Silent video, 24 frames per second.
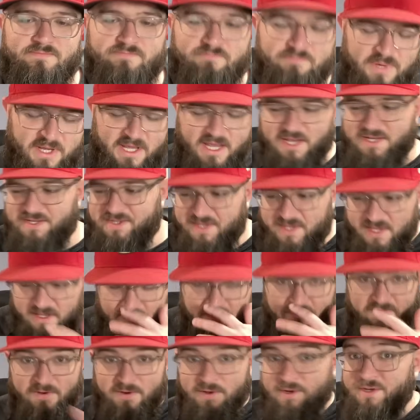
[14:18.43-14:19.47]
Because the
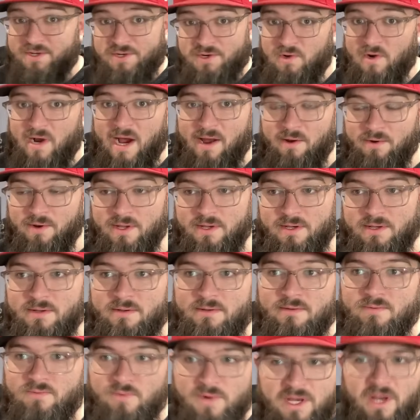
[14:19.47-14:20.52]
infield is crowded.
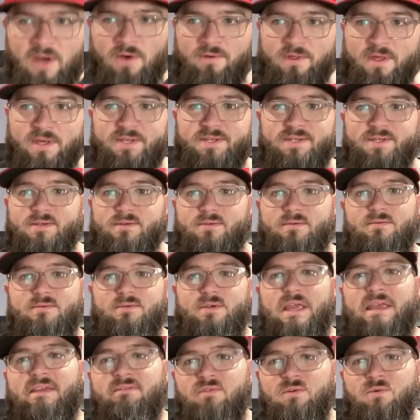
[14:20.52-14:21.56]
We know this.
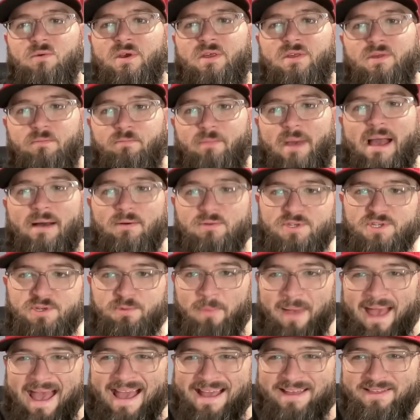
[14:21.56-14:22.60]
Even with a bounce
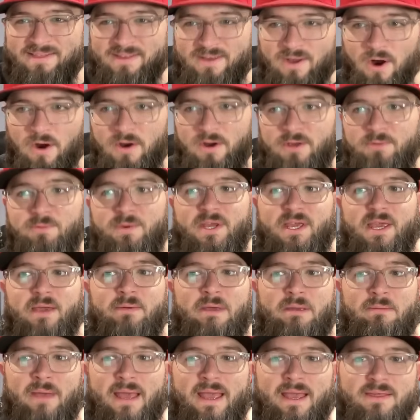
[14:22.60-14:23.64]
back, the argument can
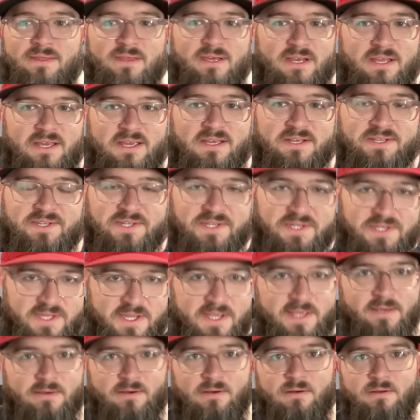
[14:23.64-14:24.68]
be made that he is
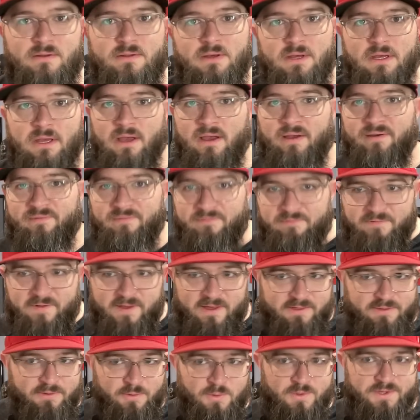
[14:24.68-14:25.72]
still
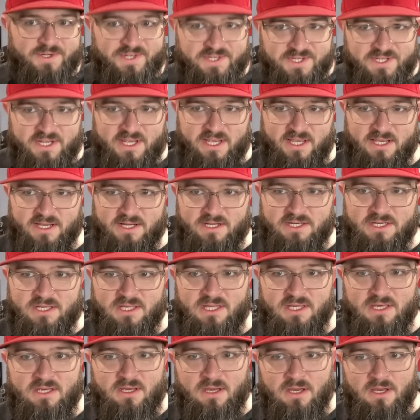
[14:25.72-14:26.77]
5th or
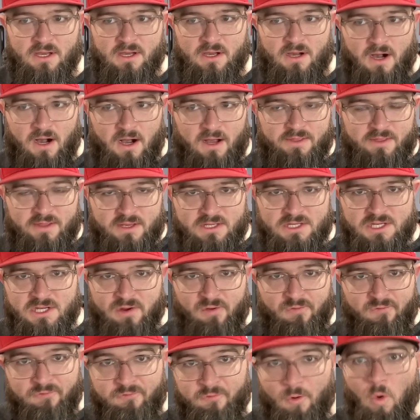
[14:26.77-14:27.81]
6th on this
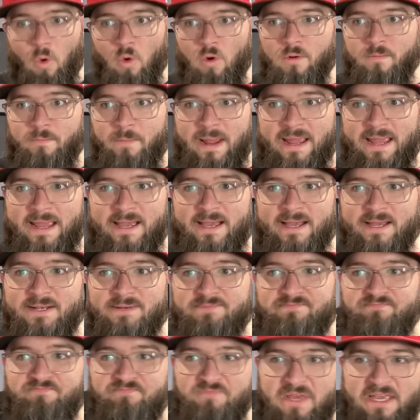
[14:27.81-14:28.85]

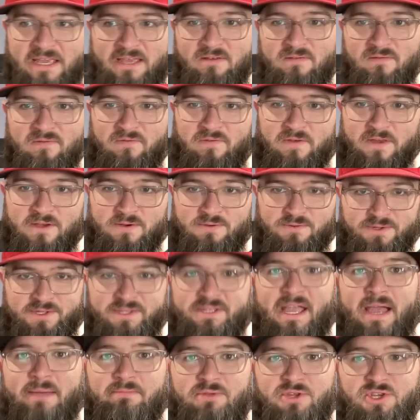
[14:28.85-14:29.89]
4-man infield
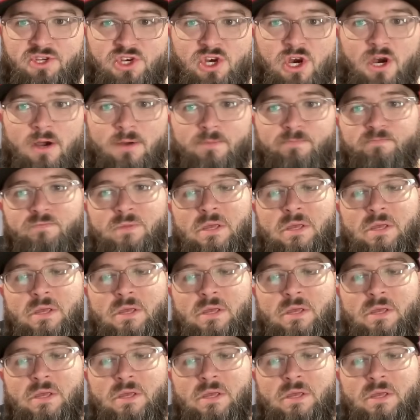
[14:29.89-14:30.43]
depth chart.